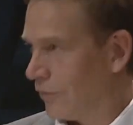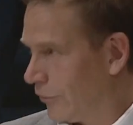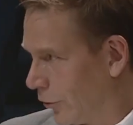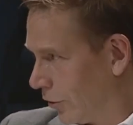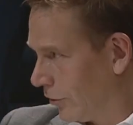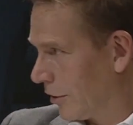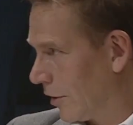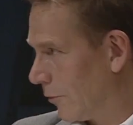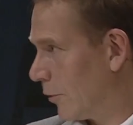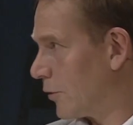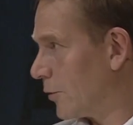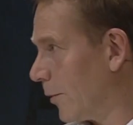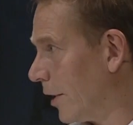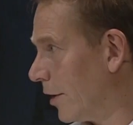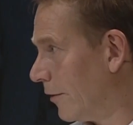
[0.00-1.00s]
Daniel was
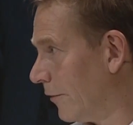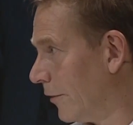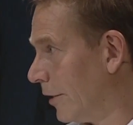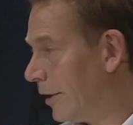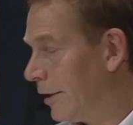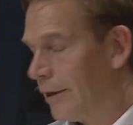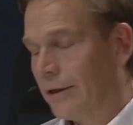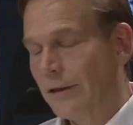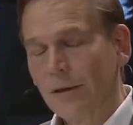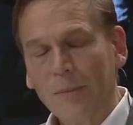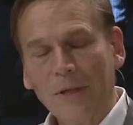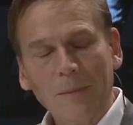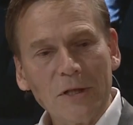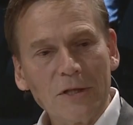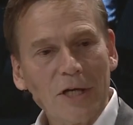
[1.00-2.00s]
one of the
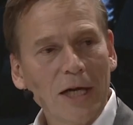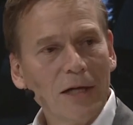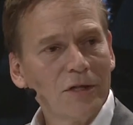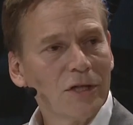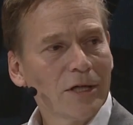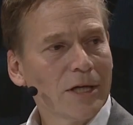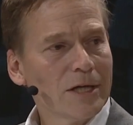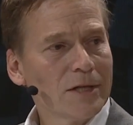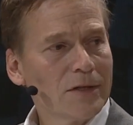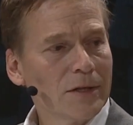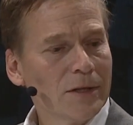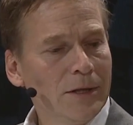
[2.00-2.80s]
people challenging us.